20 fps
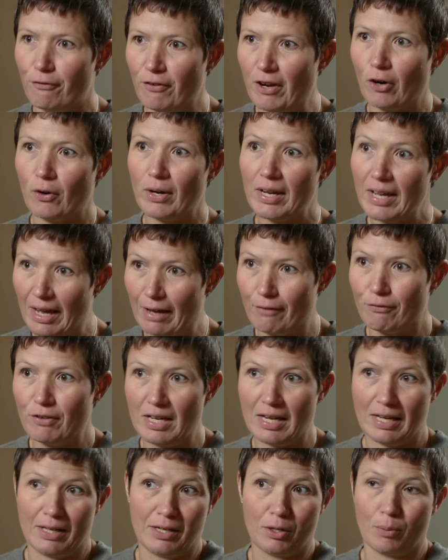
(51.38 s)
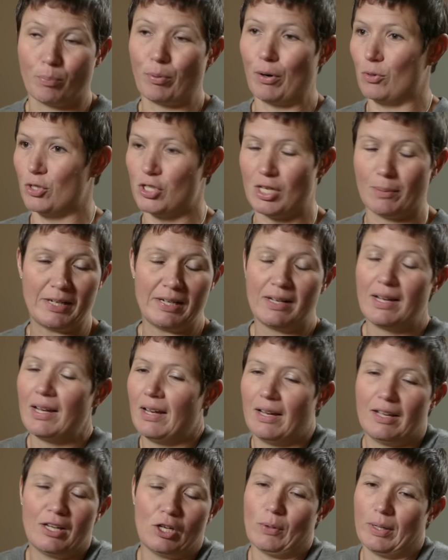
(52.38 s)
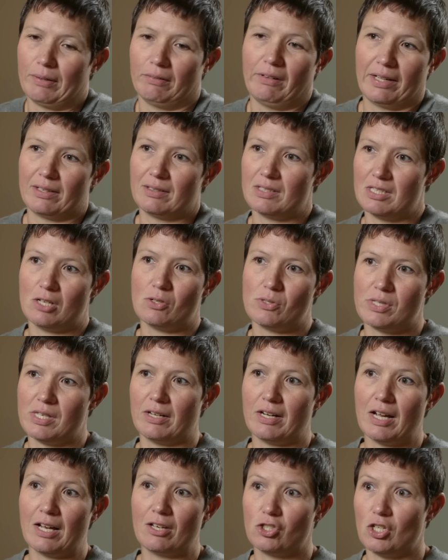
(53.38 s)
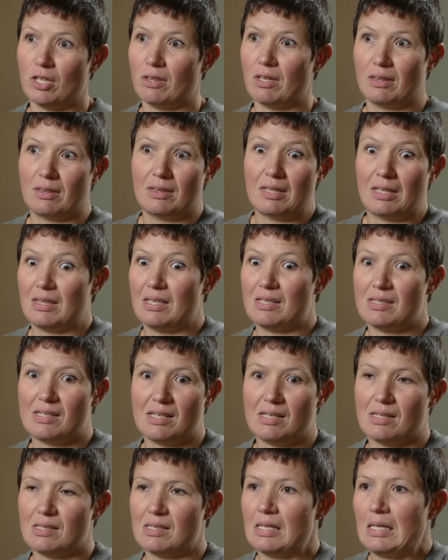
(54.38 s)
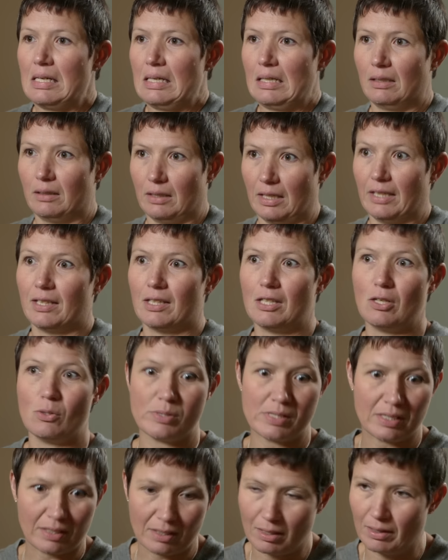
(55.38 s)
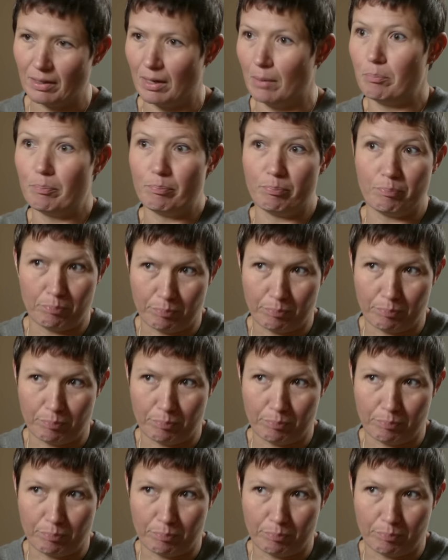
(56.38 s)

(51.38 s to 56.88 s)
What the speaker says: very heavy-handed approach. I mean, I'd like to use the analogy that this is like using a